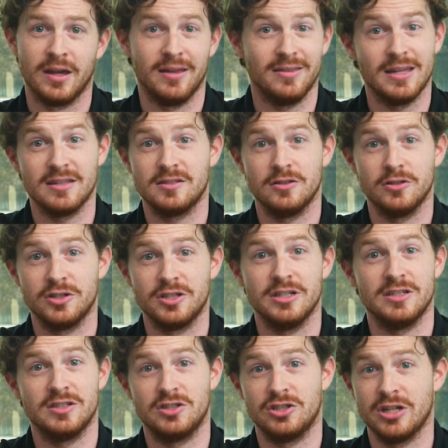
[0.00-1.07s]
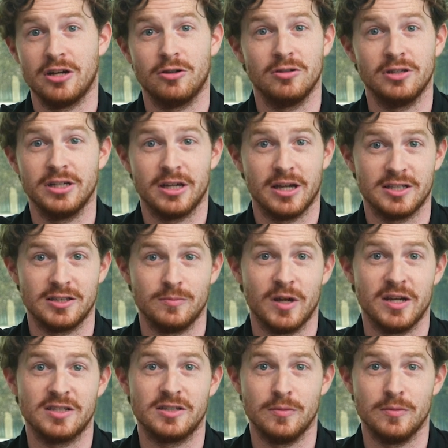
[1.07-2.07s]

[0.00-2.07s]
And that solution is generally customized